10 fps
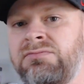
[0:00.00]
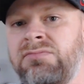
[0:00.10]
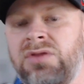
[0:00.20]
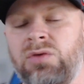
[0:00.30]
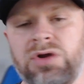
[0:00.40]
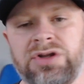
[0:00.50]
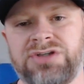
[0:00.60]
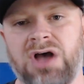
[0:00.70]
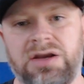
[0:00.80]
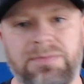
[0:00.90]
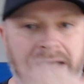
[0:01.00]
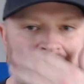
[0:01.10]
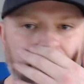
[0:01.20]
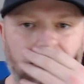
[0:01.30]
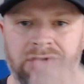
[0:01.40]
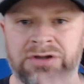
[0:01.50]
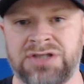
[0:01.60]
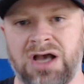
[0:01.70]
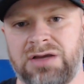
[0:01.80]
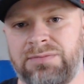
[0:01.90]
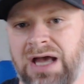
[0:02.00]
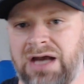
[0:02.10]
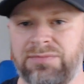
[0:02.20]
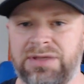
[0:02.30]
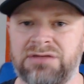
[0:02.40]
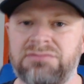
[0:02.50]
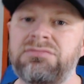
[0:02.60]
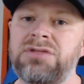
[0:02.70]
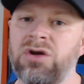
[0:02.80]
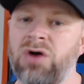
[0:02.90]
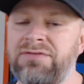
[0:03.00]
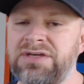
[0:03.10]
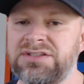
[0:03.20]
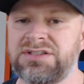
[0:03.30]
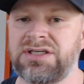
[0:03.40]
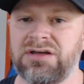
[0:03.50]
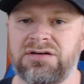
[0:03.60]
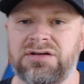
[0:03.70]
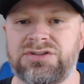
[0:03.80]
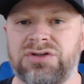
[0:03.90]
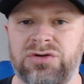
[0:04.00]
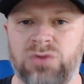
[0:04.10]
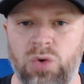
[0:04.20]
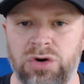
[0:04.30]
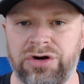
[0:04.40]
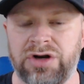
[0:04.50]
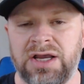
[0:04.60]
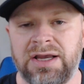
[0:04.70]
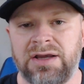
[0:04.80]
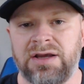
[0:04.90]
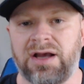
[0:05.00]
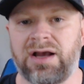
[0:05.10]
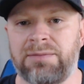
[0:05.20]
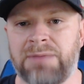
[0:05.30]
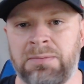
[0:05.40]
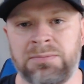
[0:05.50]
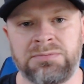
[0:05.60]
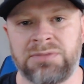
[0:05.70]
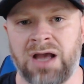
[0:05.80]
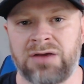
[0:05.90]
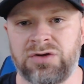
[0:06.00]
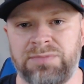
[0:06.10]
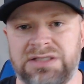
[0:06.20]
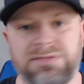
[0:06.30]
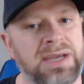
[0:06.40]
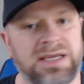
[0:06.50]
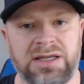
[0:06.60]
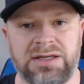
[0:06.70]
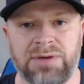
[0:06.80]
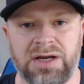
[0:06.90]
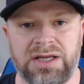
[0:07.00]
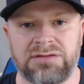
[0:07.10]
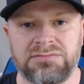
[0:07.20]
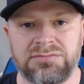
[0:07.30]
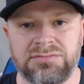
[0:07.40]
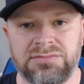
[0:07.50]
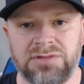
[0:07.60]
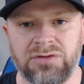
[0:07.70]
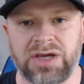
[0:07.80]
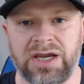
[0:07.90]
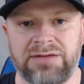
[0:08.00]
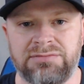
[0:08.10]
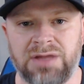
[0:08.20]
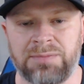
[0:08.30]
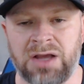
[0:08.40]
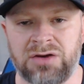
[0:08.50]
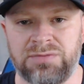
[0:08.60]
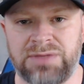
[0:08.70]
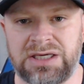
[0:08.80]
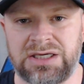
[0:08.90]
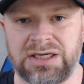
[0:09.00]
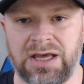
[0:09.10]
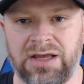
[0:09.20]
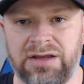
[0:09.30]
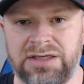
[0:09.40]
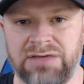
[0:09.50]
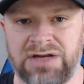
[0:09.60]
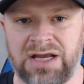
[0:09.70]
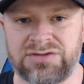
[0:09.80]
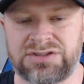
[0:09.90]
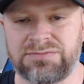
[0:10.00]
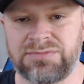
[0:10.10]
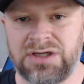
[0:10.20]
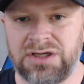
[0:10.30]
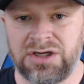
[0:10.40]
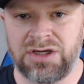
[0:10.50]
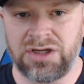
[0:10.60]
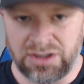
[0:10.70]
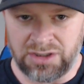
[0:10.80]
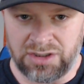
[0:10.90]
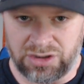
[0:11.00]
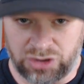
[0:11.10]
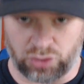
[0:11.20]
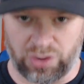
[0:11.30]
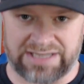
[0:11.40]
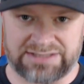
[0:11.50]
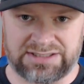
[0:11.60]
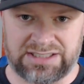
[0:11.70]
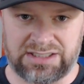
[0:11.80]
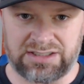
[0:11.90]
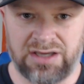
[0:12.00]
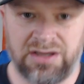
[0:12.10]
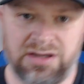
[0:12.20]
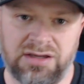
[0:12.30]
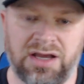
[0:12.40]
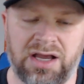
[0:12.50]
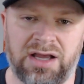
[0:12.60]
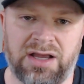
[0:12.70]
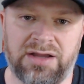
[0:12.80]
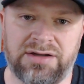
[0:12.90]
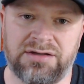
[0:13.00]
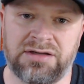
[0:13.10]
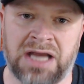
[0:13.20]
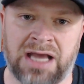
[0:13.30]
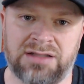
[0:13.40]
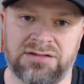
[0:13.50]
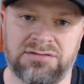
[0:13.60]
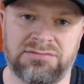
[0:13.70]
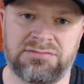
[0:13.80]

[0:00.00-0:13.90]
We're going to talk about them. We're going to talk about them in, obviously a certain order. I'm not going to be debating anybody, okay? I'm not going to be giving out some crazy nonsense